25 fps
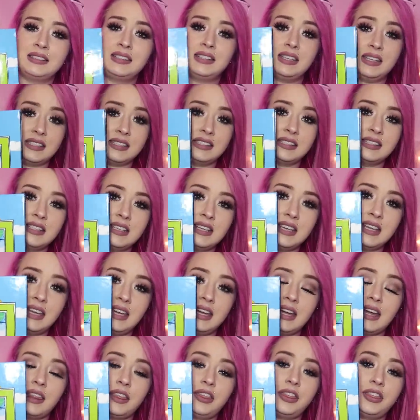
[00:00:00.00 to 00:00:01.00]

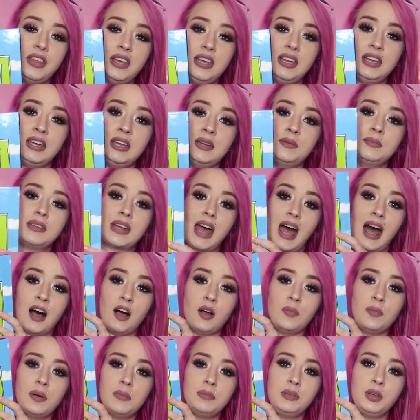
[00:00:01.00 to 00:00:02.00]
Disney themed
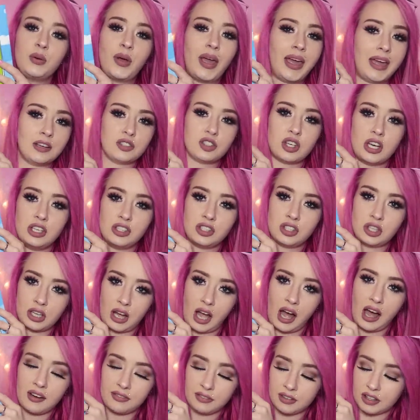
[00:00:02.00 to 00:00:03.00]
album. You can't change the
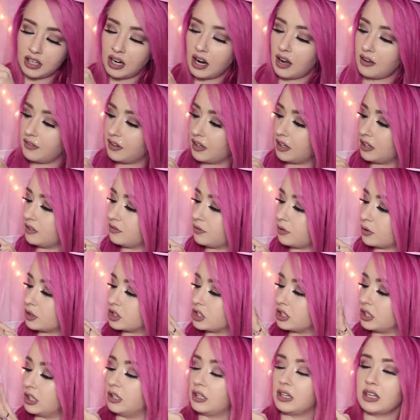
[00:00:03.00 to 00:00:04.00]
cover of it,
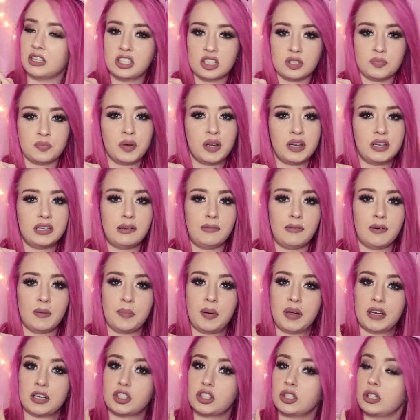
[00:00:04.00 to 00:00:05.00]
unfortunately. You can just put a different
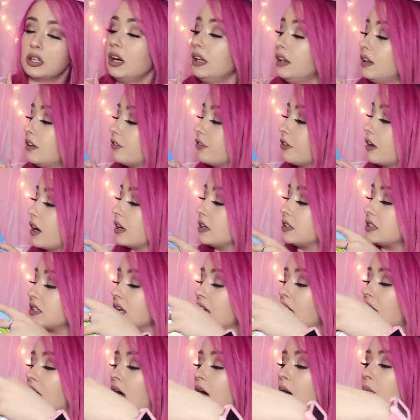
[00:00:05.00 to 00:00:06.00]
picture in the front,
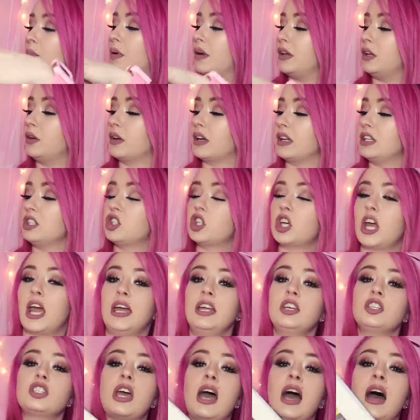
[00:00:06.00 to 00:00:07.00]
but you can
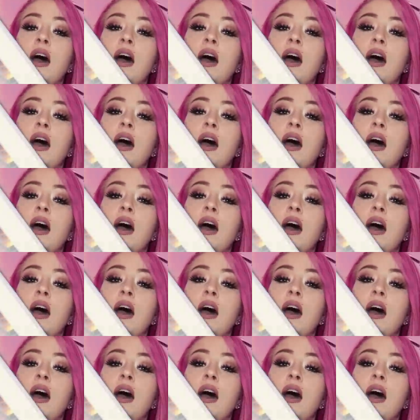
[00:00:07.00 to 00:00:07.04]
change